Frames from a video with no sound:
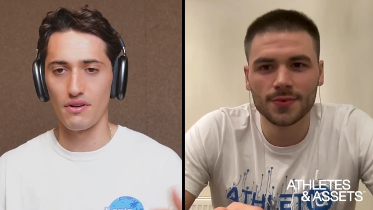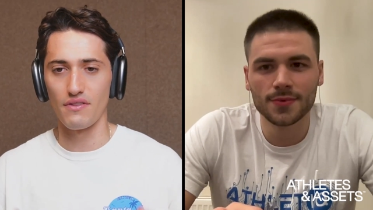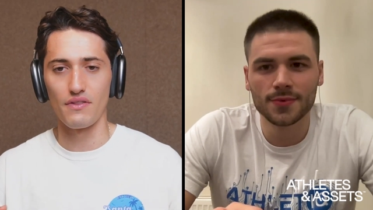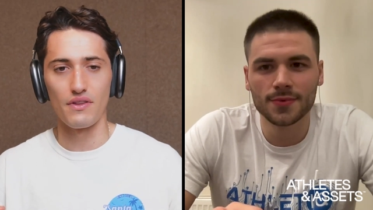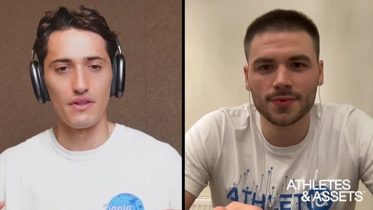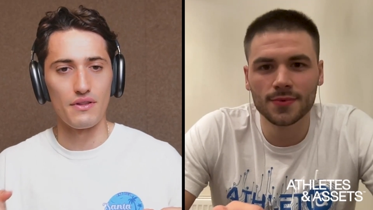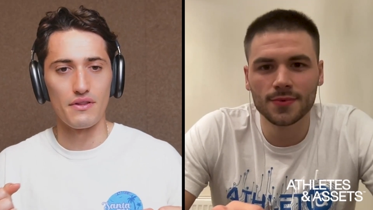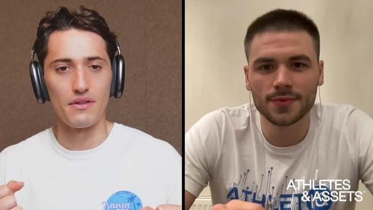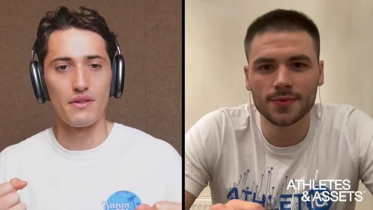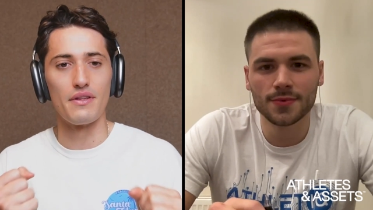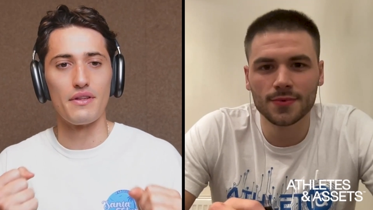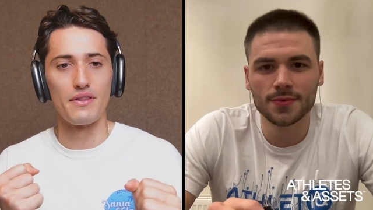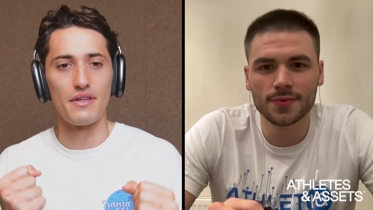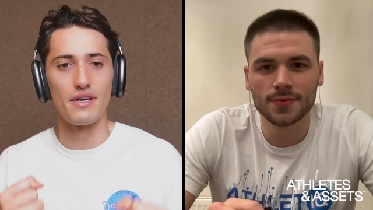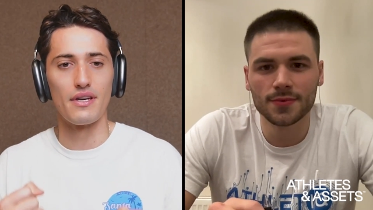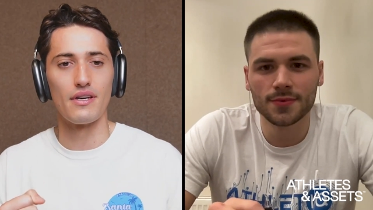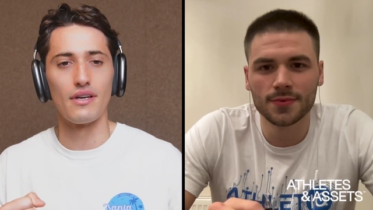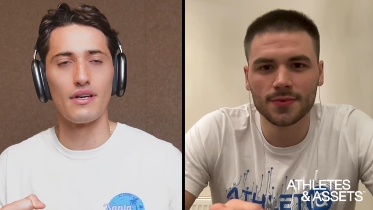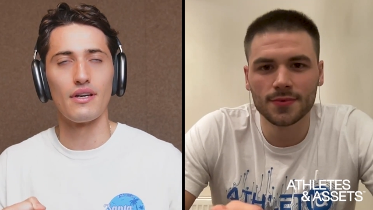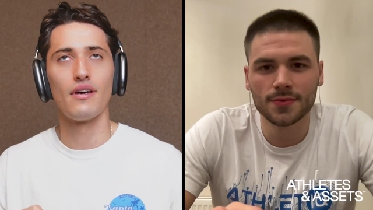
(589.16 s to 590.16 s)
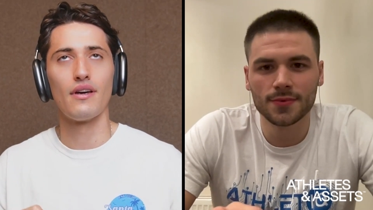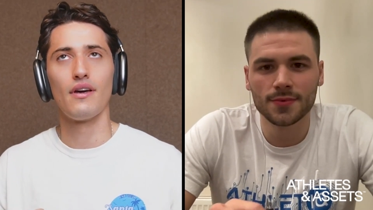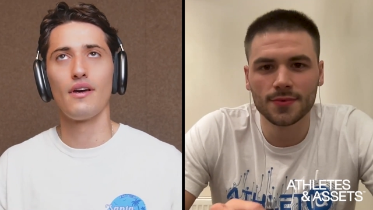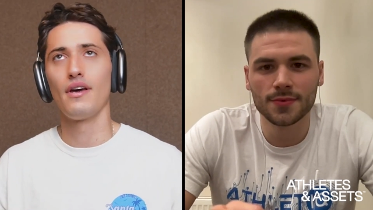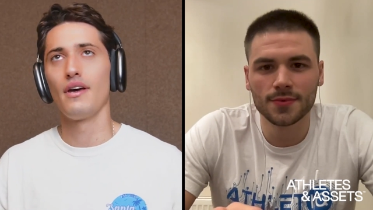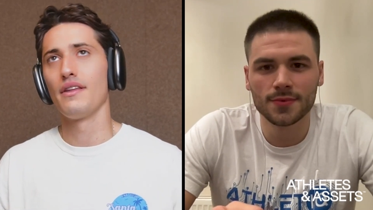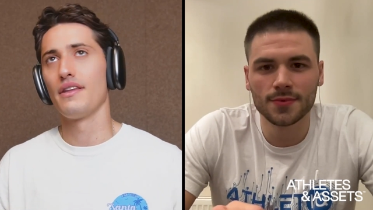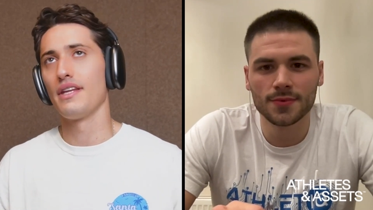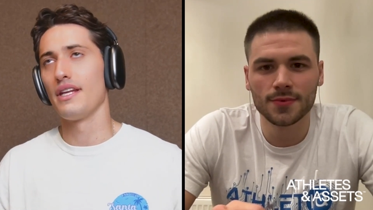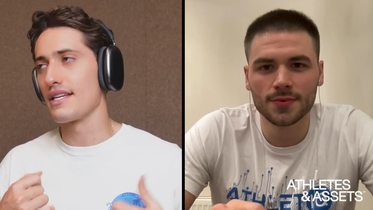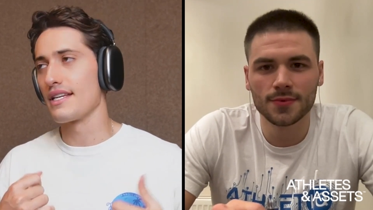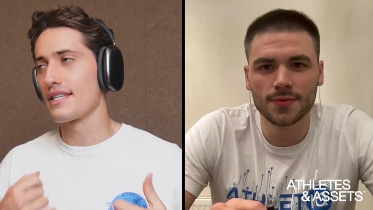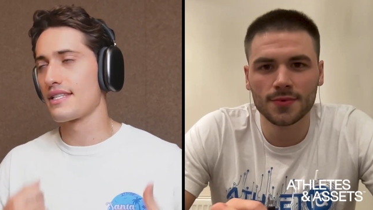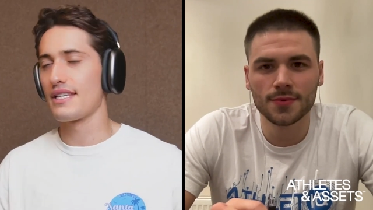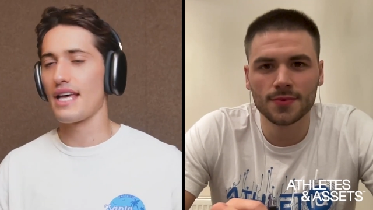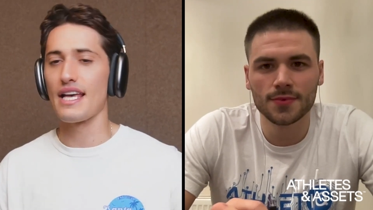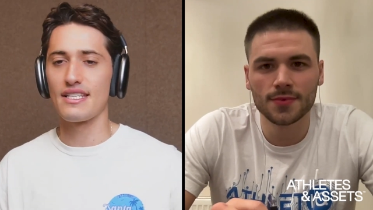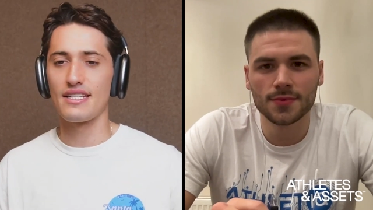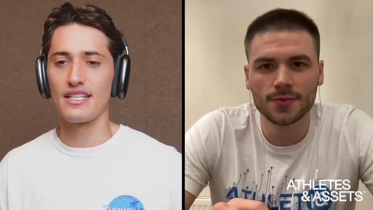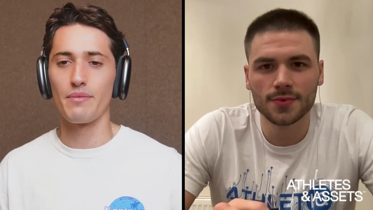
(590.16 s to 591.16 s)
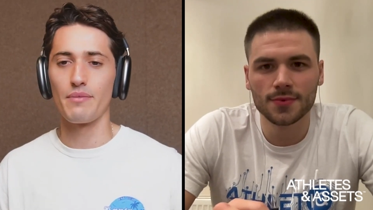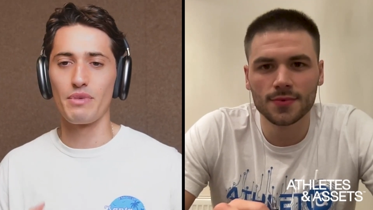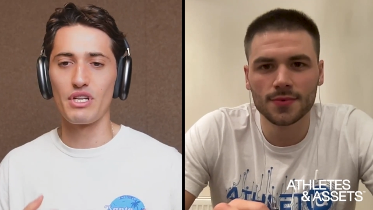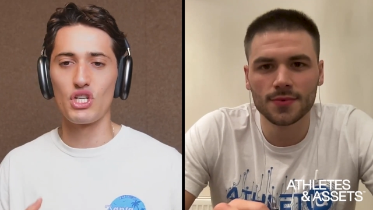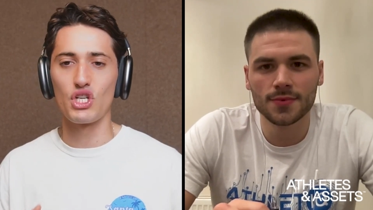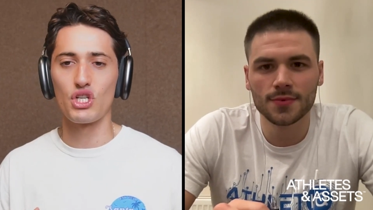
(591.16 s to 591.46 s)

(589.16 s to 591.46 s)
Speaker 1: of the the the necessity to be